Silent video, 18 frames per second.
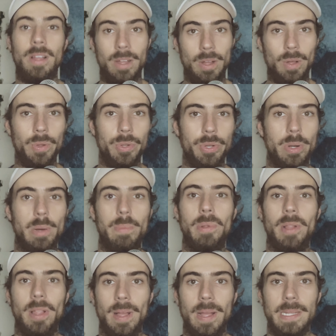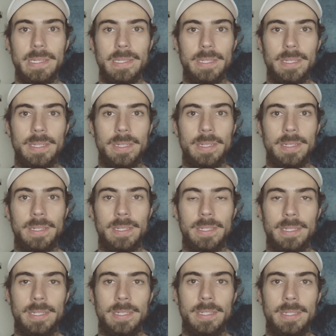Hold your applause.
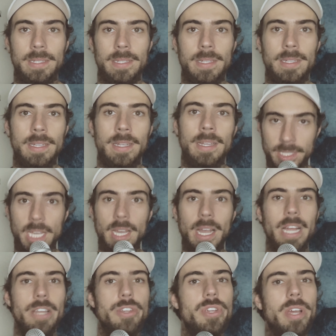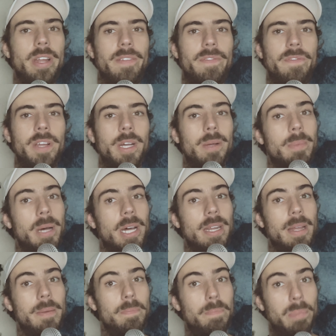I shot a film
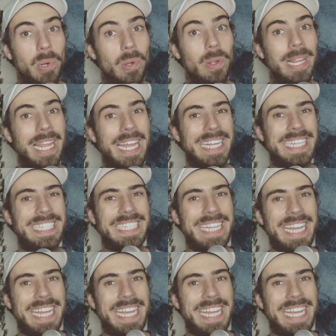on a Bolex